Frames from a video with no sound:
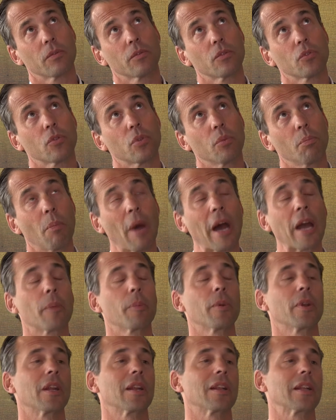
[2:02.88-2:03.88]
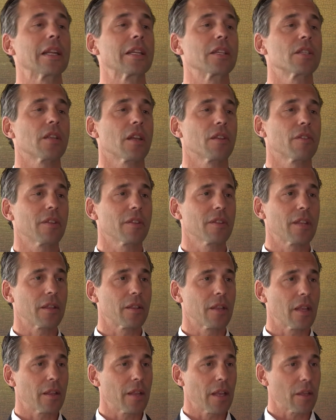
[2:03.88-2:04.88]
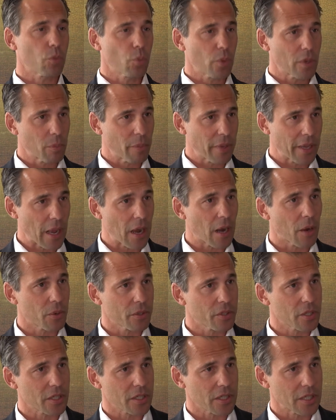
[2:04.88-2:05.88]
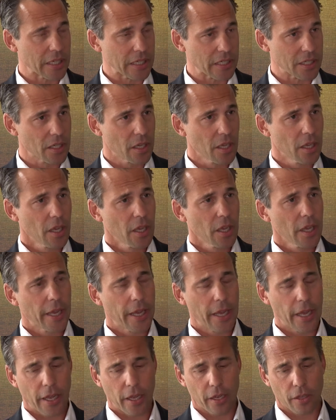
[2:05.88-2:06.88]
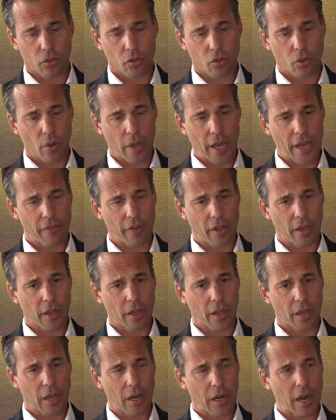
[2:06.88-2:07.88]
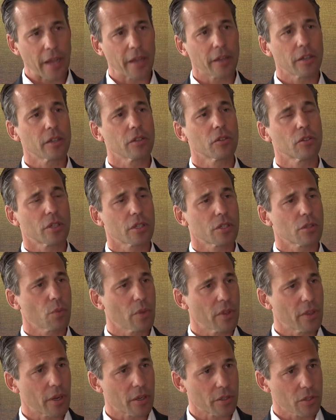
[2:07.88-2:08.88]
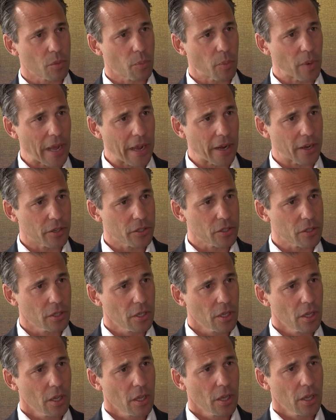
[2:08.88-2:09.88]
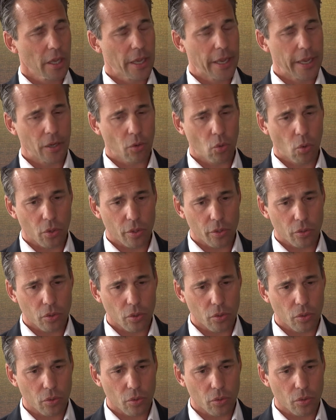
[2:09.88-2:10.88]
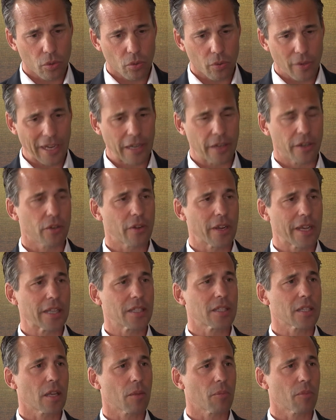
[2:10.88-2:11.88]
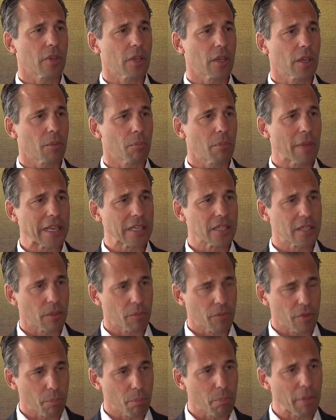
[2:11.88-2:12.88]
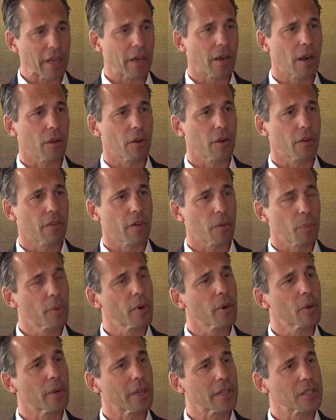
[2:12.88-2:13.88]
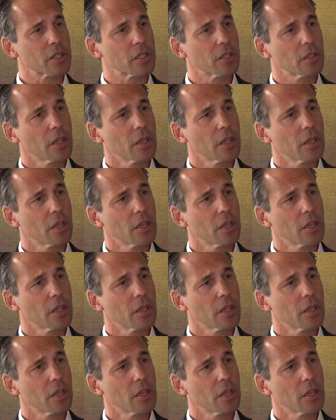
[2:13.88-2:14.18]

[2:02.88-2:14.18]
to my opinion at least, I think that will be our success, and to have a aligned interest with our suppliers in order to really create something and make something better out of our products.